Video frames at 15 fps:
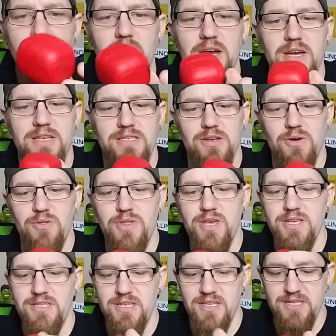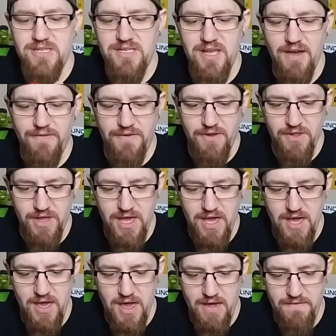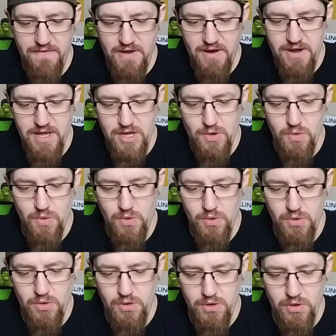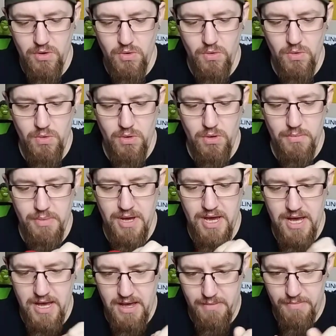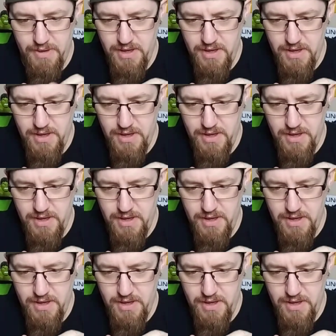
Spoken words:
So this is definitely a very cool pop.